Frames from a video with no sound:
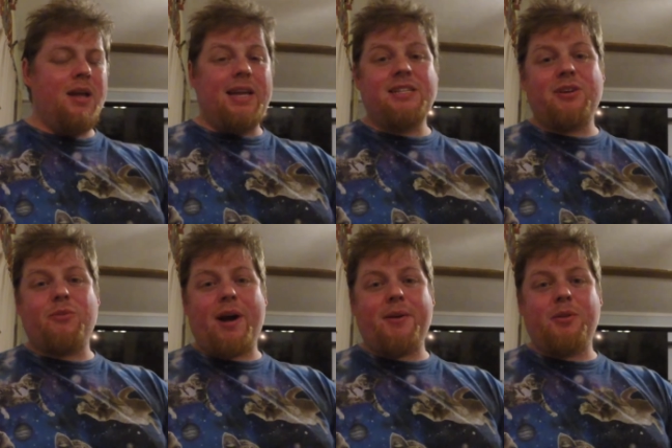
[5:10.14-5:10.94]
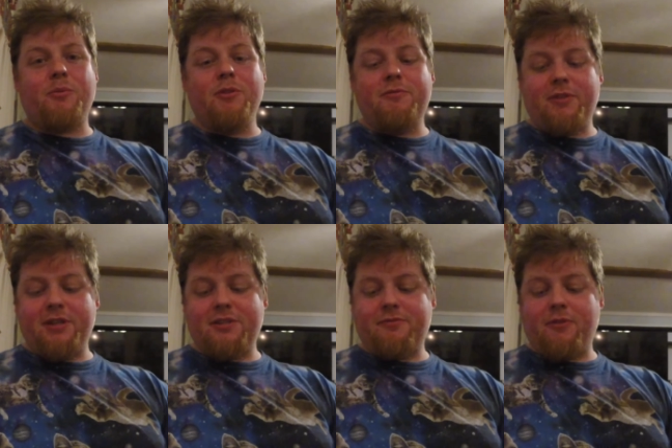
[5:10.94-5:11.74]
he's going to ride on the roof with
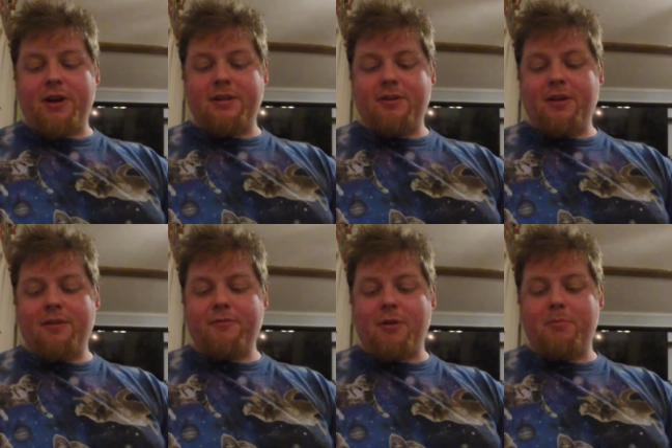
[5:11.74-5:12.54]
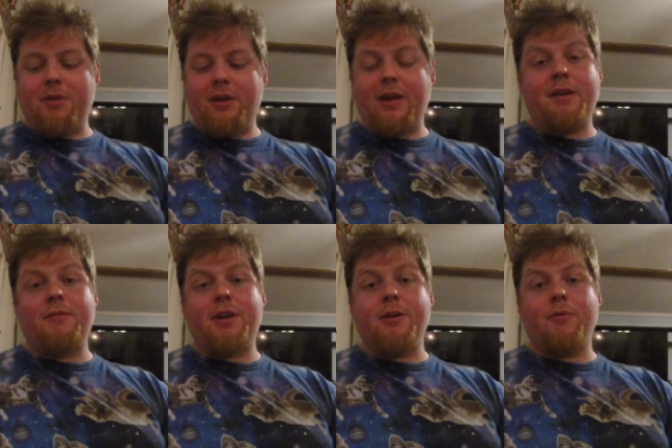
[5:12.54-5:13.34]
his friend from the
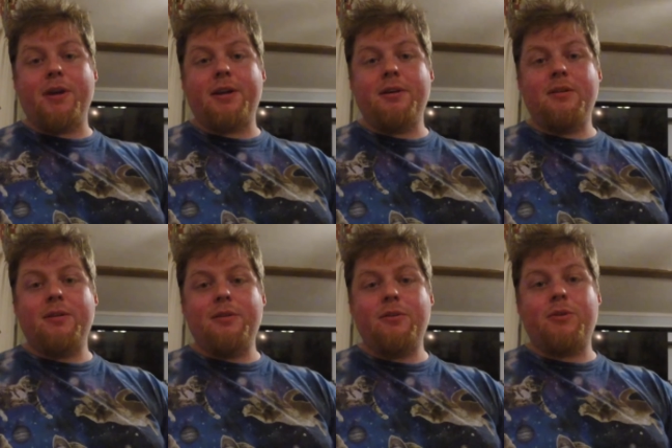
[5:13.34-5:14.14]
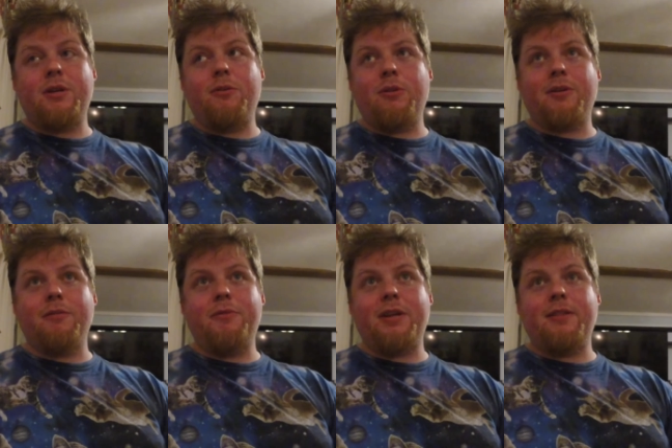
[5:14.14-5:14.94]
NVIDIA rig, who can no longer
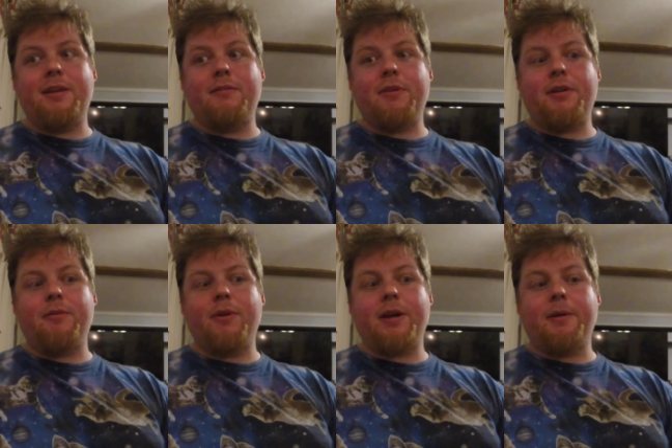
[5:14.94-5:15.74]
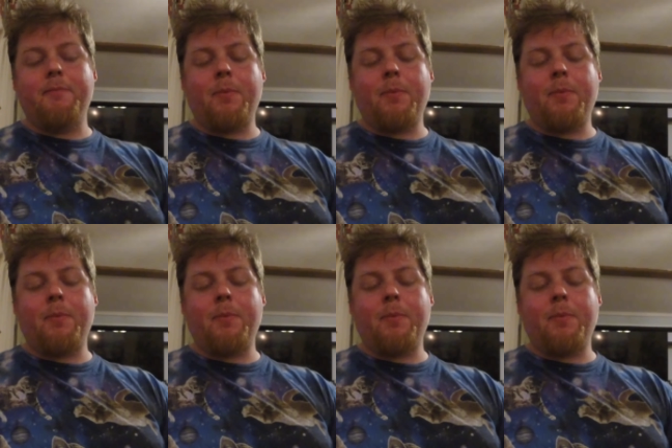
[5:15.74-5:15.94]
fit in the NVIDIA rig.